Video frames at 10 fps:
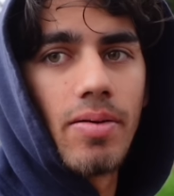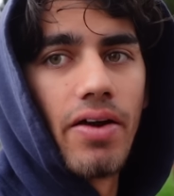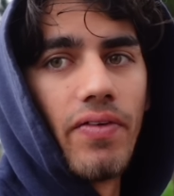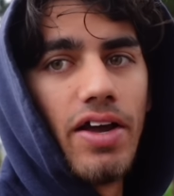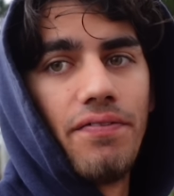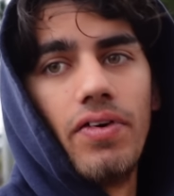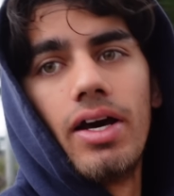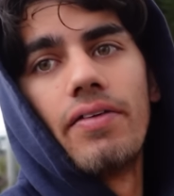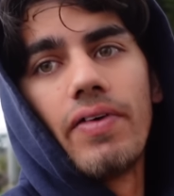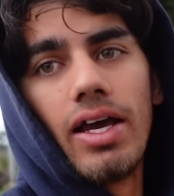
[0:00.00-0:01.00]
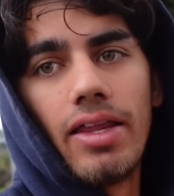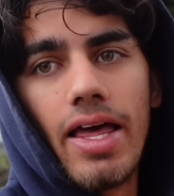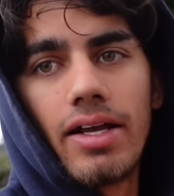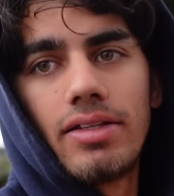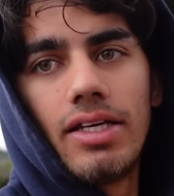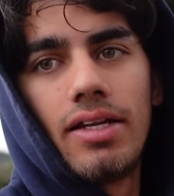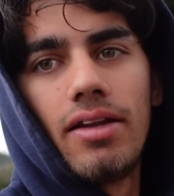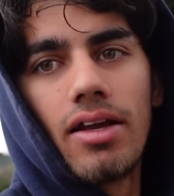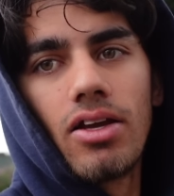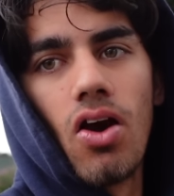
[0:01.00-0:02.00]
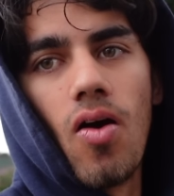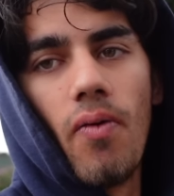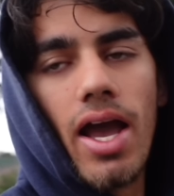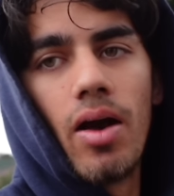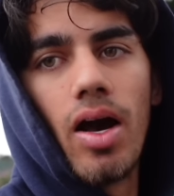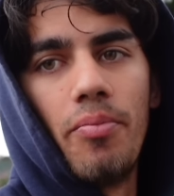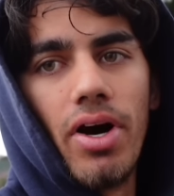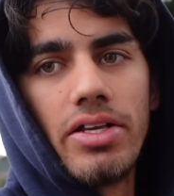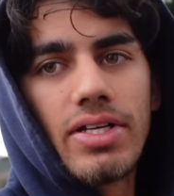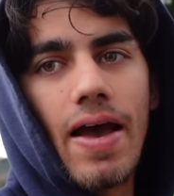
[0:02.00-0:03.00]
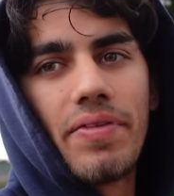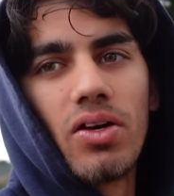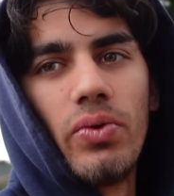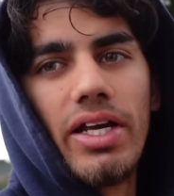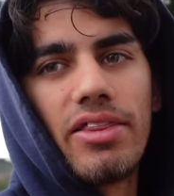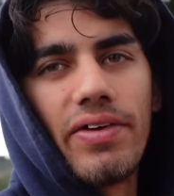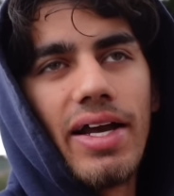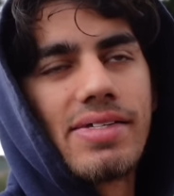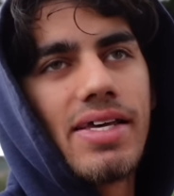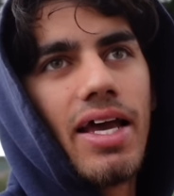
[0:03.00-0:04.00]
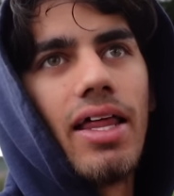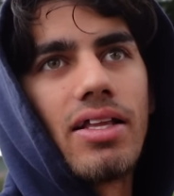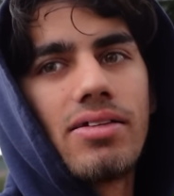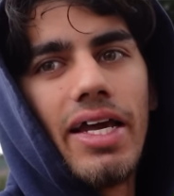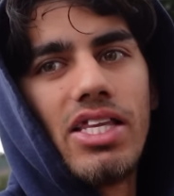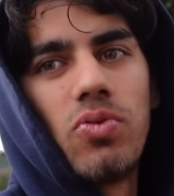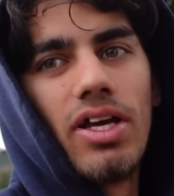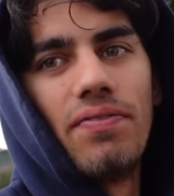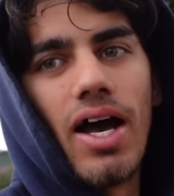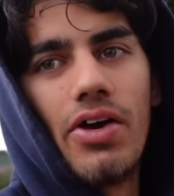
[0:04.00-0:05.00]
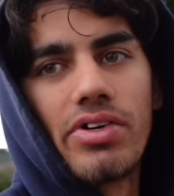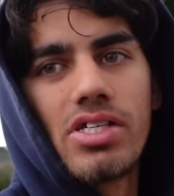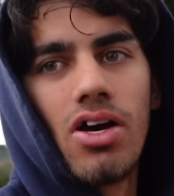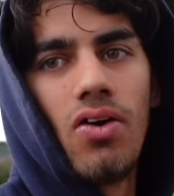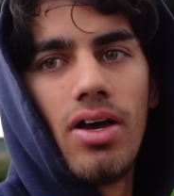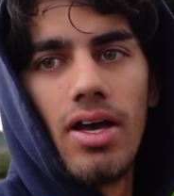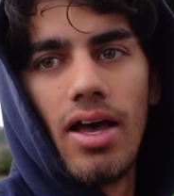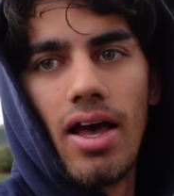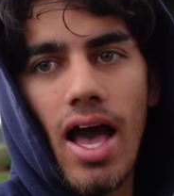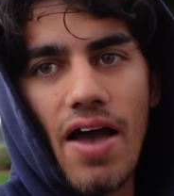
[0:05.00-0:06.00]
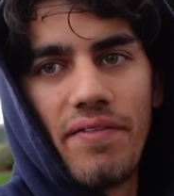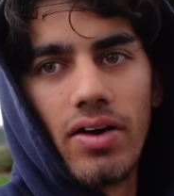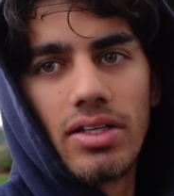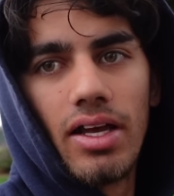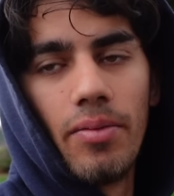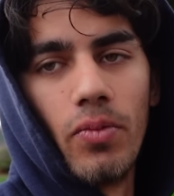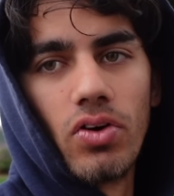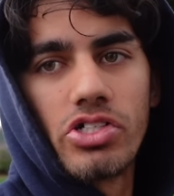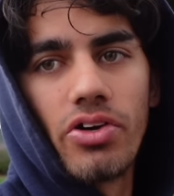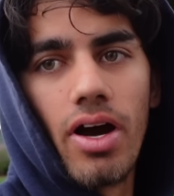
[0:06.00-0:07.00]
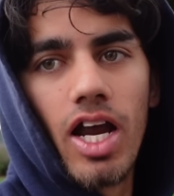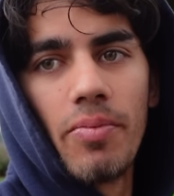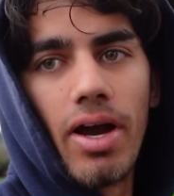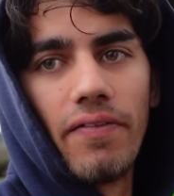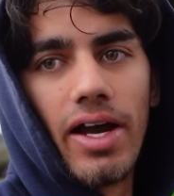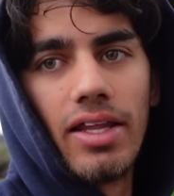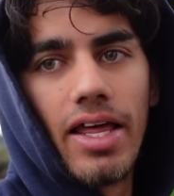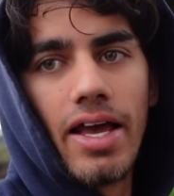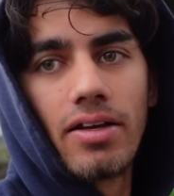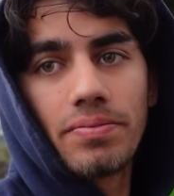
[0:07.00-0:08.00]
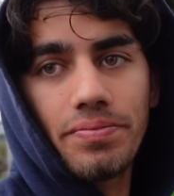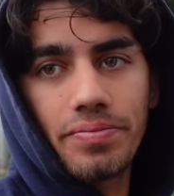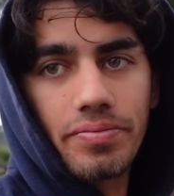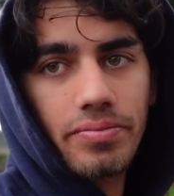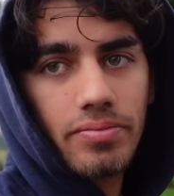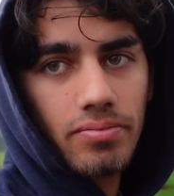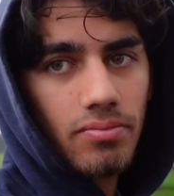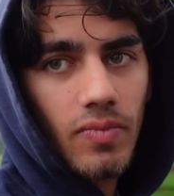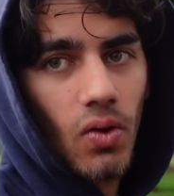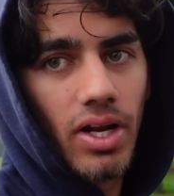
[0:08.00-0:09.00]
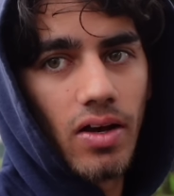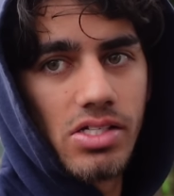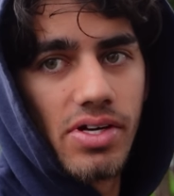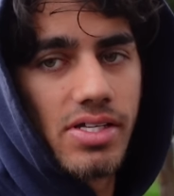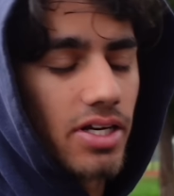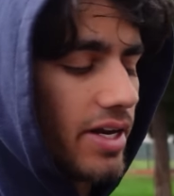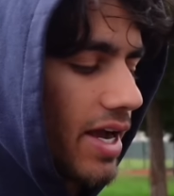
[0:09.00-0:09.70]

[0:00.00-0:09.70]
in my right foot and right leg did go away a bunch after week three, I'd say like day 25 or so. I felt more stronger in my right leg when I was doing certain